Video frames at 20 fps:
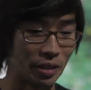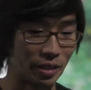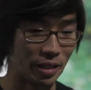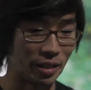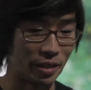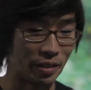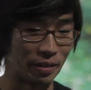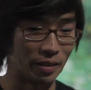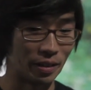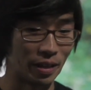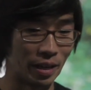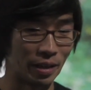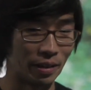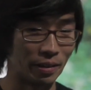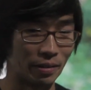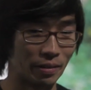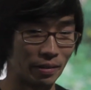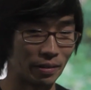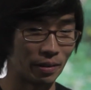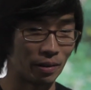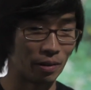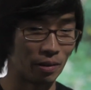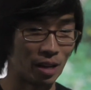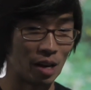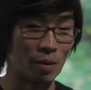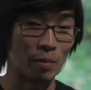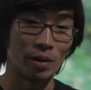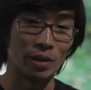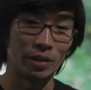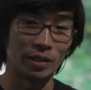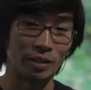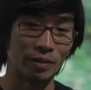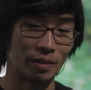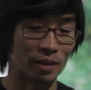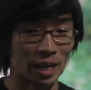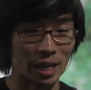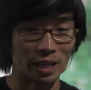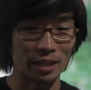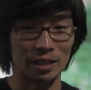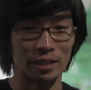in collaboration.
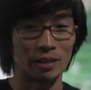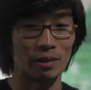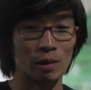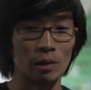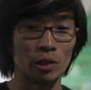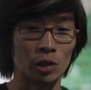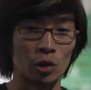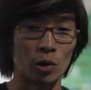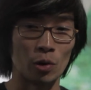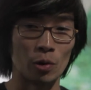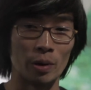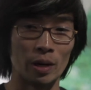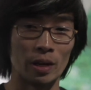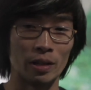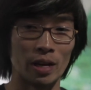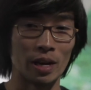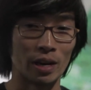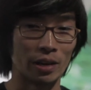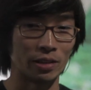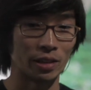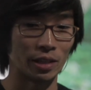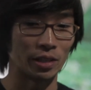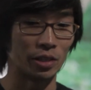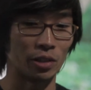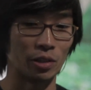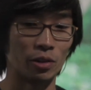I guess also in architecture,